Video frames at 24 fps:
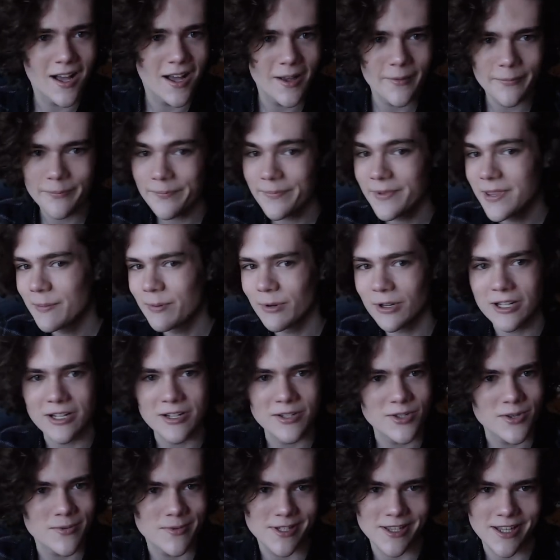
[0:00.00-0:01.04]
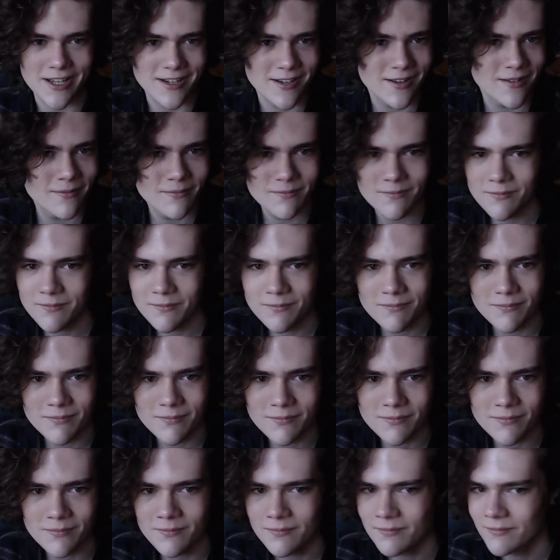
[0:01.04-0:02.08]
people are gonna assume you're
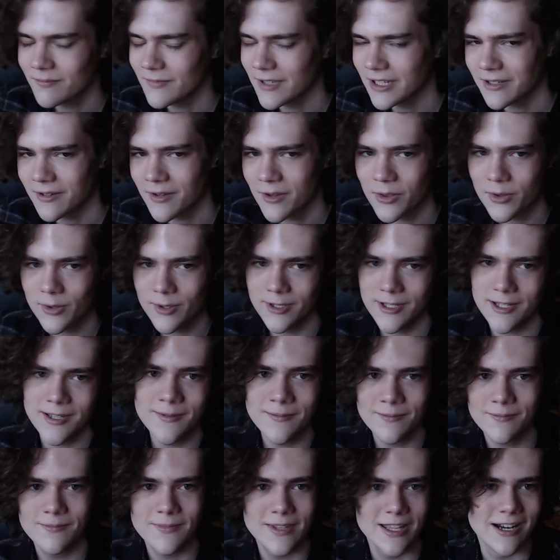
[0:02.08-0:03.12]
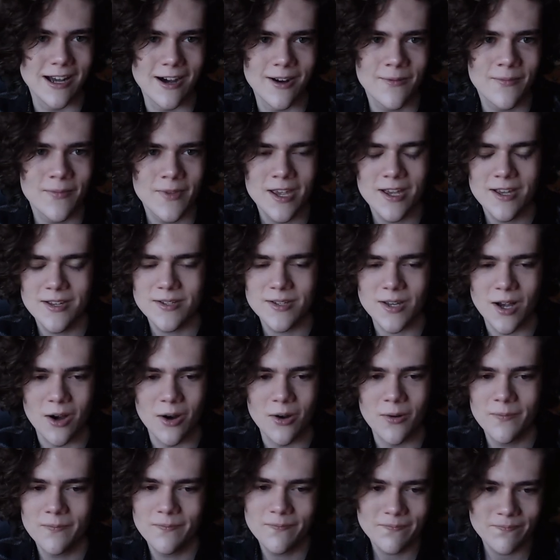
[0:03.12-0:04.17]
30.
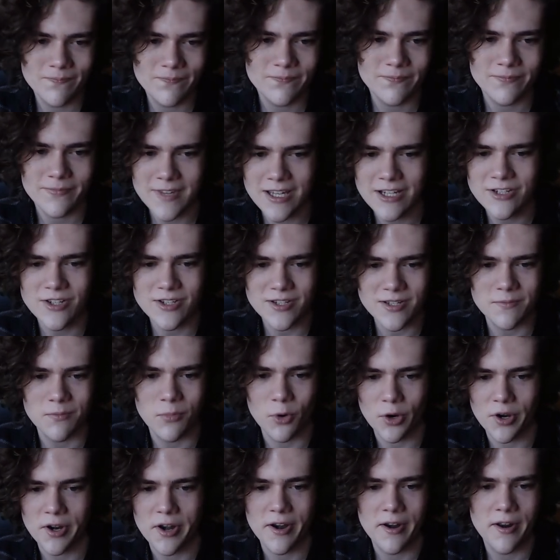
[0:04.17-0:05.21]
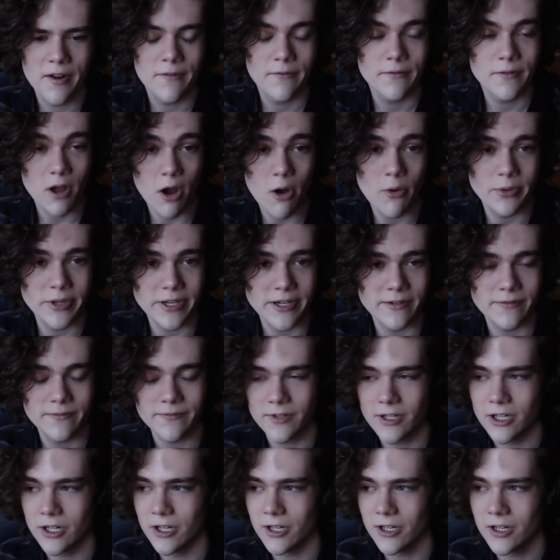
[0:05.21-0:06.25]
So it's just important not only
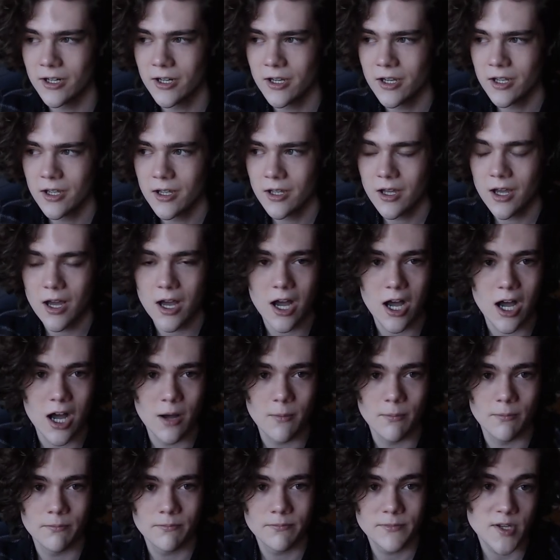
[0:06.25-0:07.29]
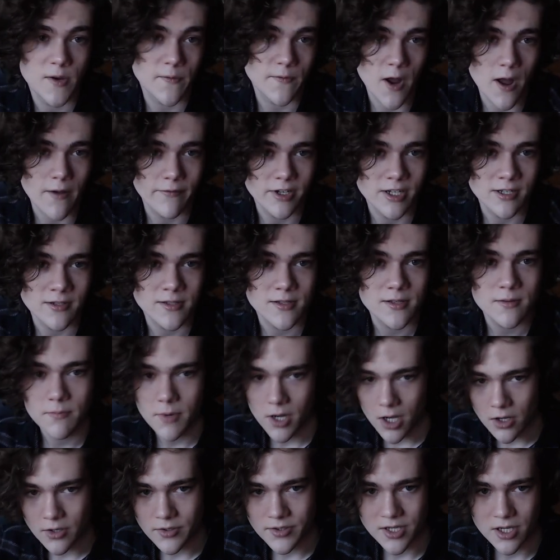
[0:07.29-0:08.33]
for self-confidence, but
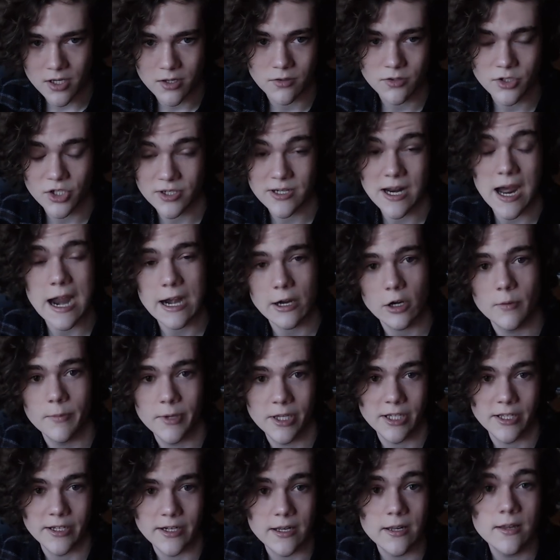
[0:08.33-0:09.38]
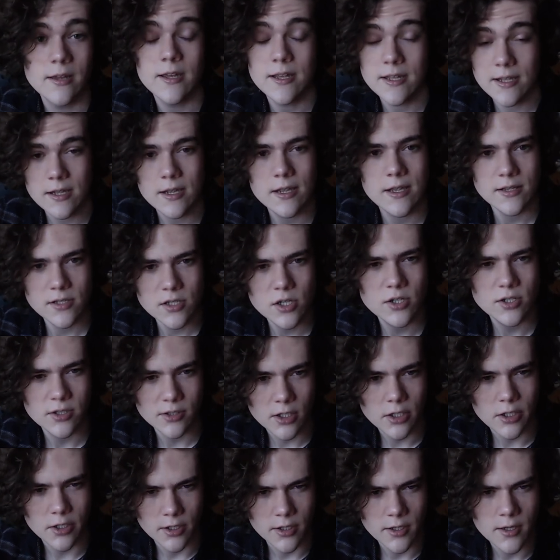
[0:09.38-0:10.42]
also just hireability. It's good to
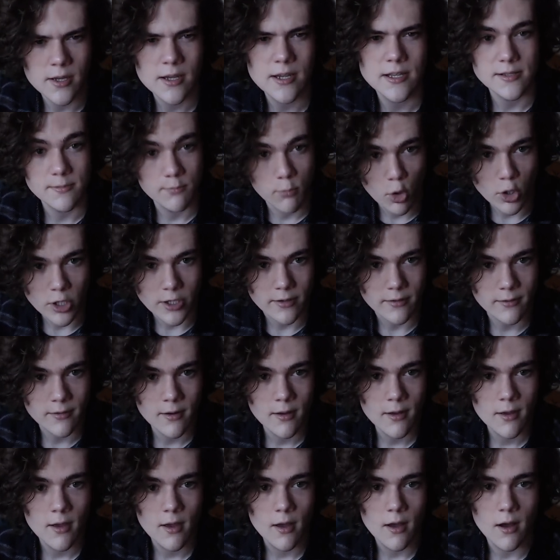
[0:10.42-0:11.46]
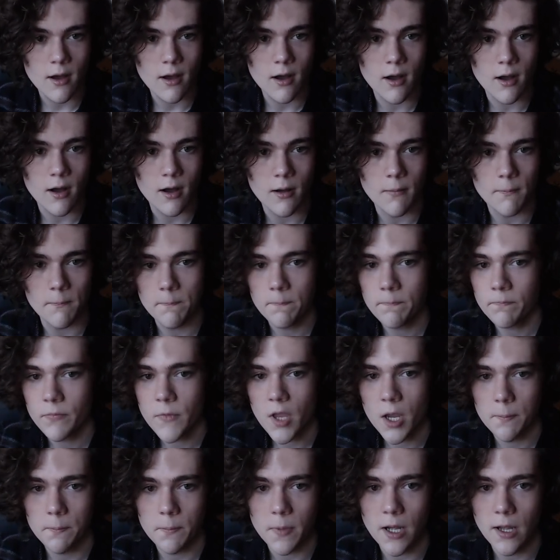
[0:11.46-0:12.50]
look good. It's important.
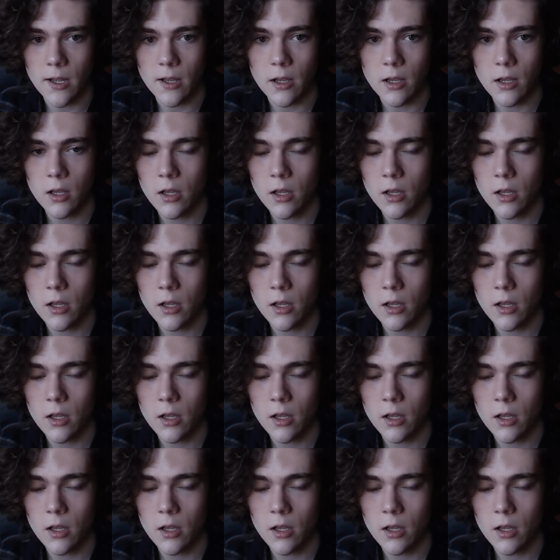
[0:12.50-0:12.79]
But